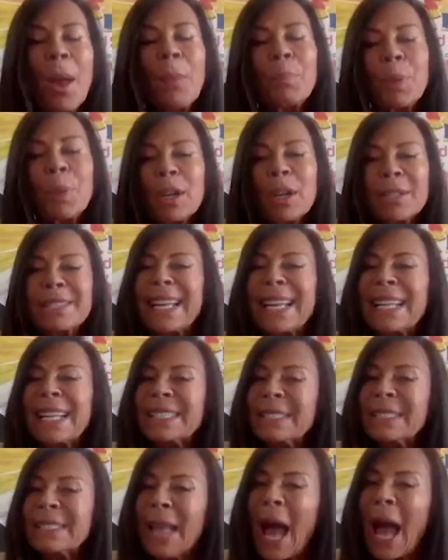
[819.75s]
because
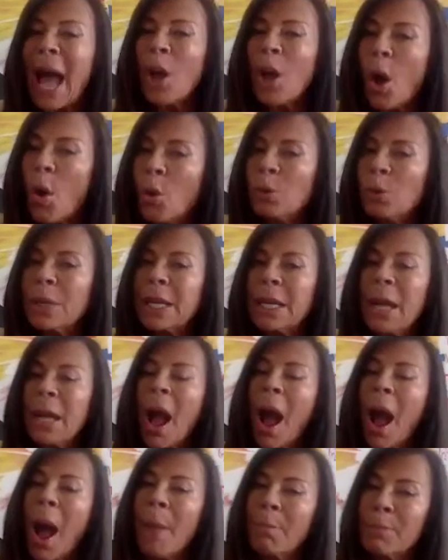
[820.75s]
it's not only
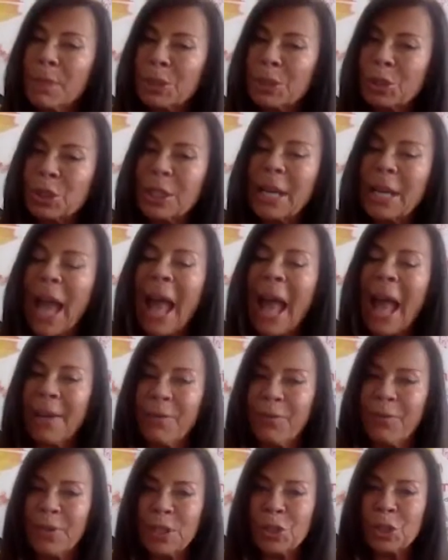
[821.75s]
a mission and a
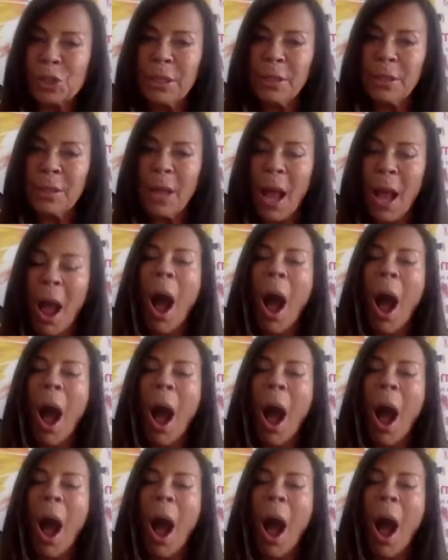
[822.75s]
vision.